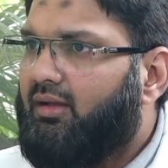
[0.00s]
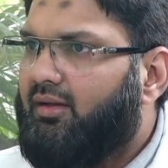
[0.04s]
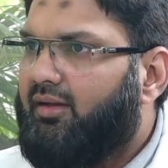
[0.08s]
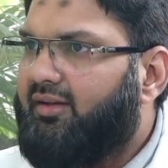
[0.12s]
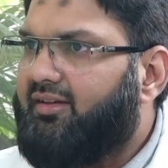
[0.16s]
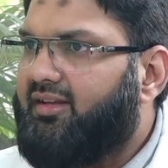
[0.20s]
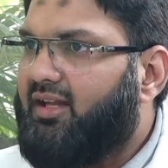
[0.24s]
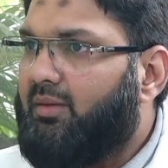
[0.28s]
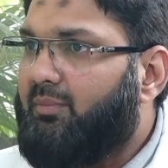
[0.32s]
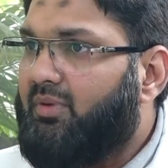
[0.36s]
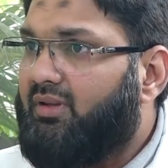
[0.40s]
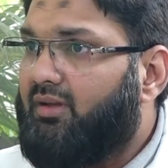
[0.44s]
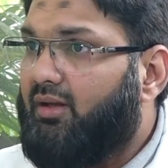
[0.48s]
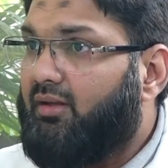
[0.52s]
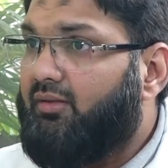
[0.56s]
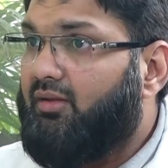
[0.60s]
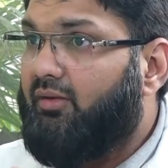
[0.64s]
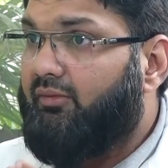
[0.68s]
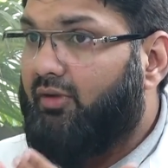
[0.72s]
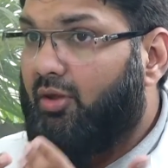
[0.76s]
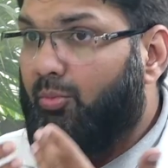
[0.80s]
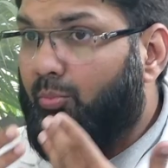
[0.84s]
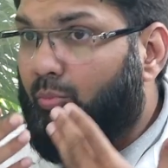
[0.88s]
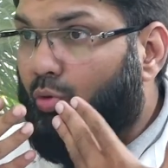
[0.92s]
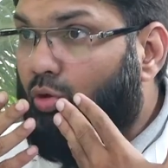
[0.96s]
It can be the
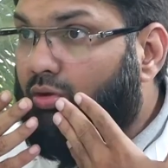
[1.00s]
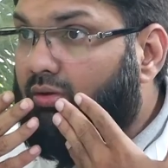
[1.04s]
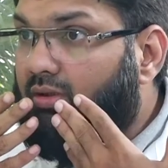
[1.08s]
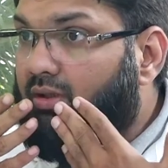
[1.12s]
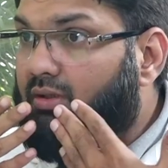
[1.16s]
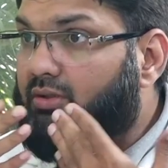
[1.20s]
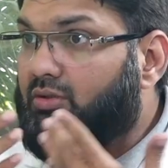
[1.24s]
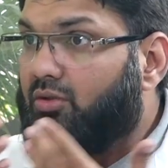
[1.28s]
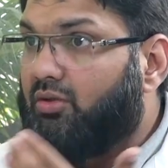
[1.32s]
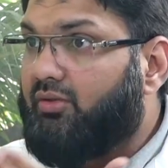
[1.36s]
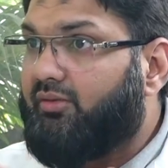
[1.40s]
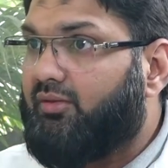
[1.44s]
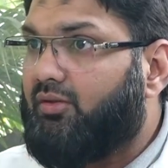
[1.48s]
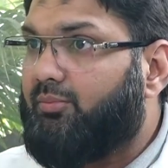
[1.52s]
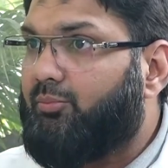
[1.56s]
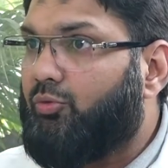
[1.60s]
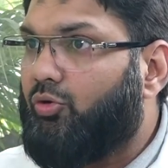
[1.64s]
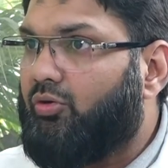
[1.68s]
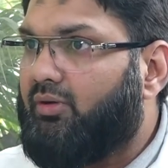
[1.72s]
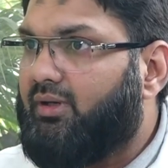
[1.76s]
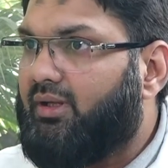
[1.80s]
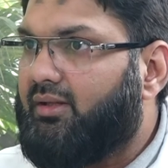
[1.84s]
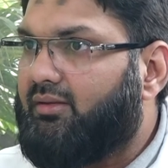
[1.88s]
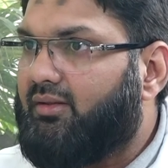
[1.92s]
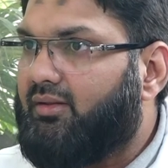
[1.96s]
other way, both the jaws are
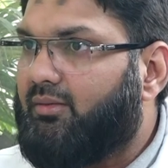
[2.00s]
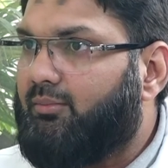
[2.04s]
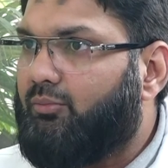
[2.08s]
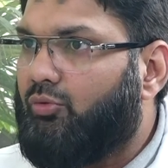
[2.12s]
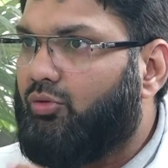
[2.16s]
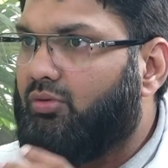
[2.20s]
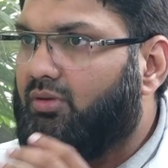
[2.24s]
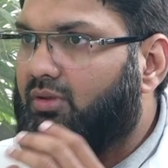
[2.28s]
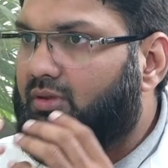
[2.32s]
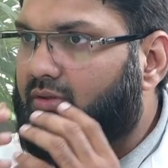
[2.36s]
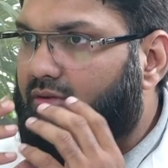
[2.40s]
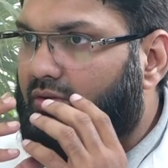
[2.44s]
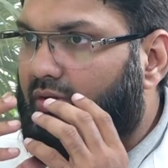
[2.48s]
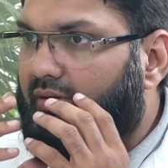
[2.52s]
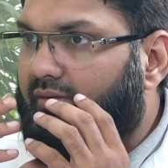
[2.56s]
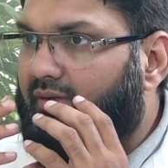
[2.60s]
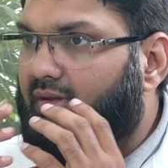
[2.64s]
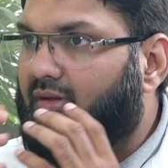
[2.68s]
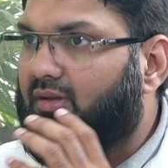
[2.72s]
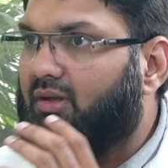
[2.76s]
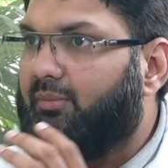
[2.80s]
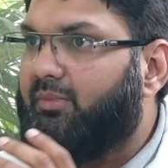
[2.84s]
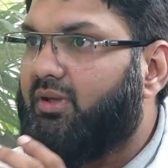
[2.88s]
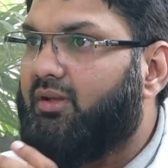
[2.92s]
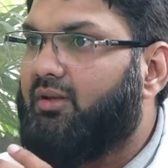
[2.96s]
prognathic, both the jaws
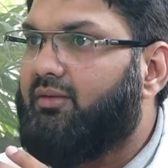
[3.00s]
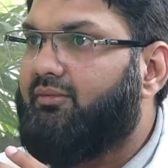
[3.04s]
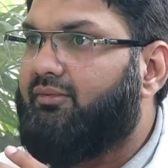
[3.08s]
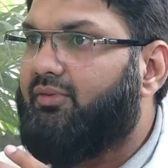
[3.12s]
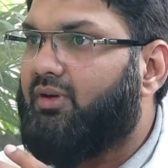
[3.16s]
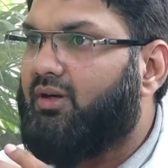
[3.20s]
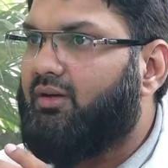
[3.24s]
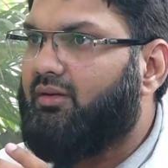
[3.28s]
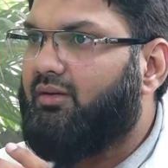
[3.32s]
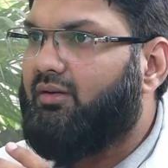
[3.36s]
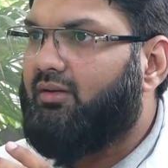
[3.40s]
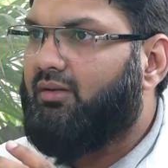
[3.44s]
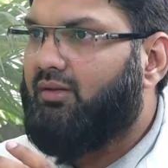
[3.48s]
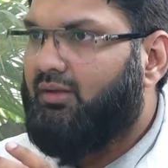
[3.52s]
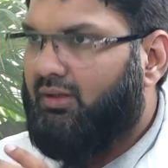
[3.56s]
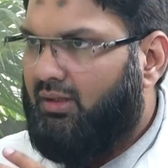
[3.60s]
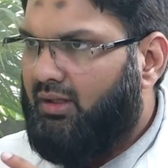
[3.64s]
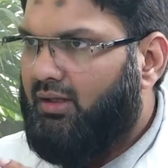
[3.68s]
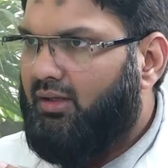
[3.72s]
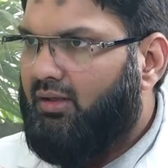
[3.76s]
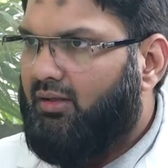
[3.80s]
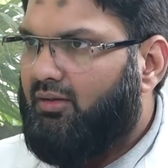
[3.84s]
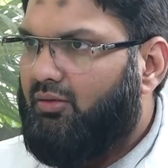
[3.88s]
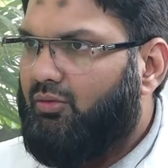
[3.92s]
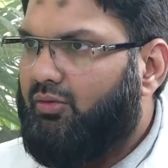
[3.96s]
are coming in front.
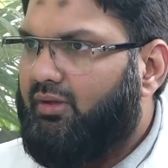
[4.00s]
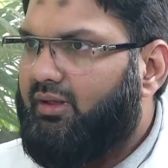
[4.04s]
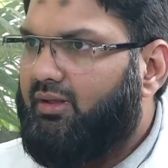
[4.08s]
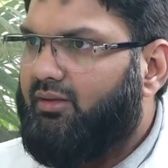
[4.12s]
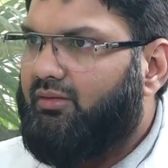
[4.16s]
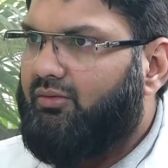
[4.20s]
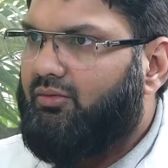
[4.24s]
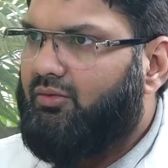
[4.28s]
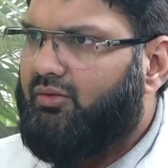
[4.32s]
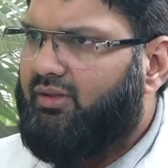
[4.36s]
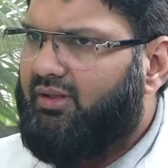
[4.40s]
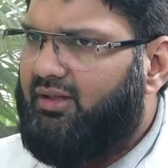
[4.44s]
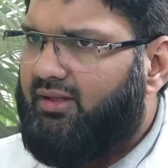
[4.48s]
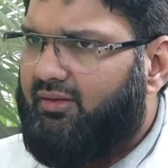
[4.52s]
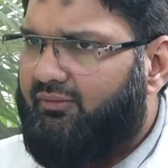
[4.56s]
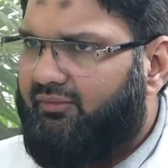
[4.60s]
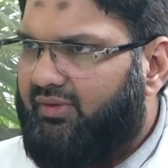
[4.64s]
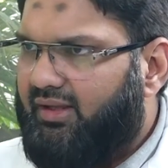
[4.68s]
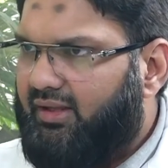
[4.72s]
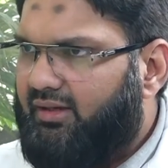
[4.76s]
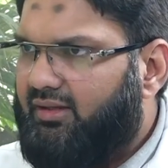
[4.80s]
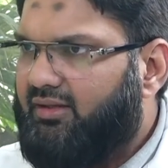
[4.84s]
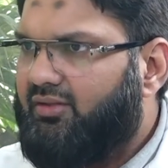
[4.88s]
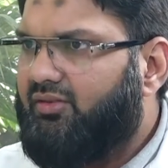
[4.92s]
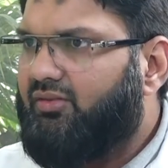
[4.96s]
Okay, so there are
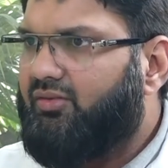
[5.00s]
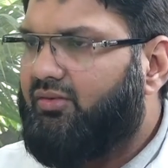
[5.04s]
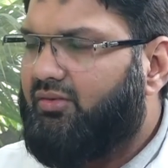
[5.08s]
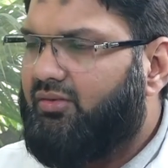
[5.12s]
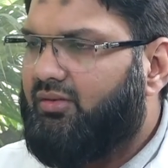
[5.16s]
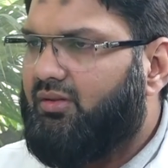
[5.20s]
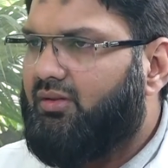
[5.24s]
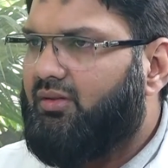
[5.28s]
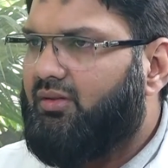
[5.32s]
various